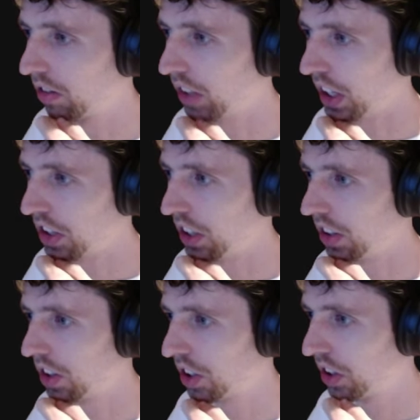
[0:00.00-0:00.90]

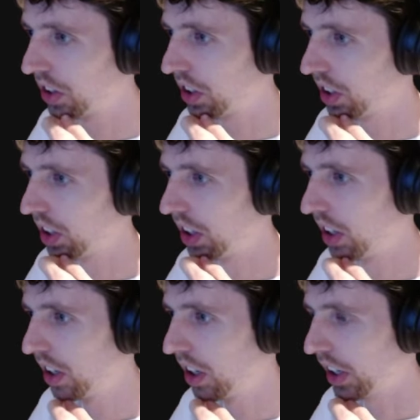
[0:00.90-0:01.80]
Resonance,
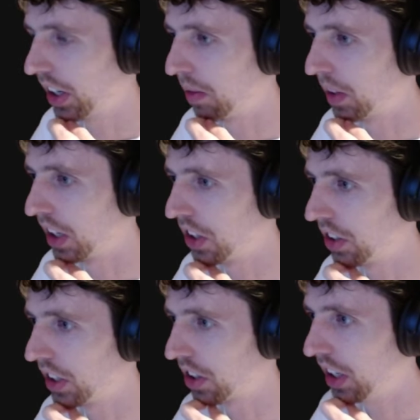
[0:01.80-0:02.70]
Arcane Barrage
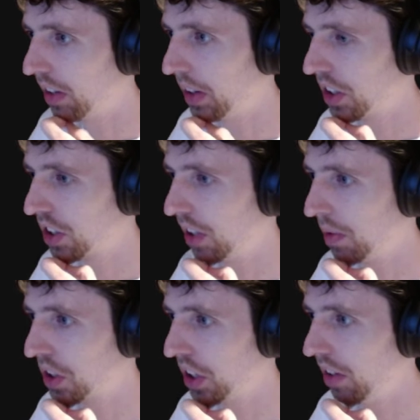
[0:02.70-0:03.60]
deals extra damage,
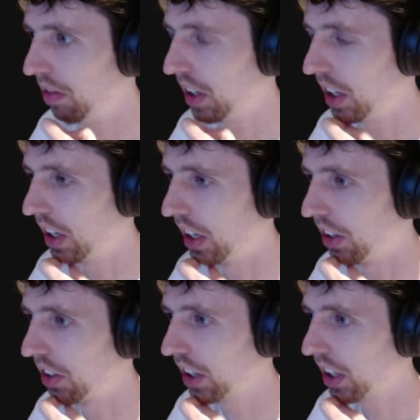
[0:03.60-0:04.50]
Slipstream,
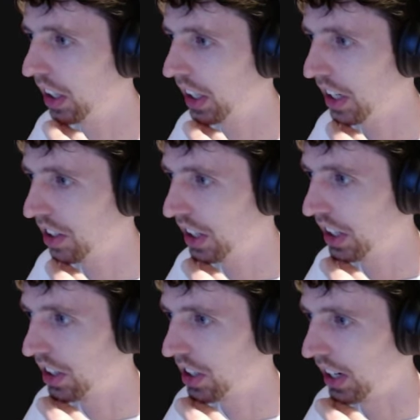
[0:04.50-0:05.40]
and Clear Casting
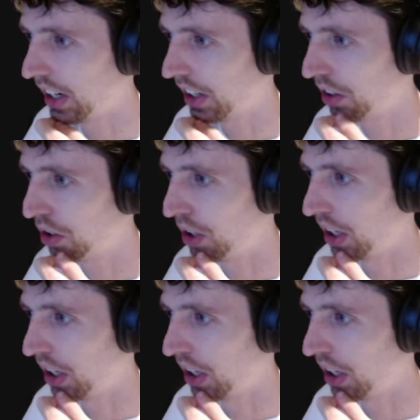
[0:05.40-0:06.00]
can stack 2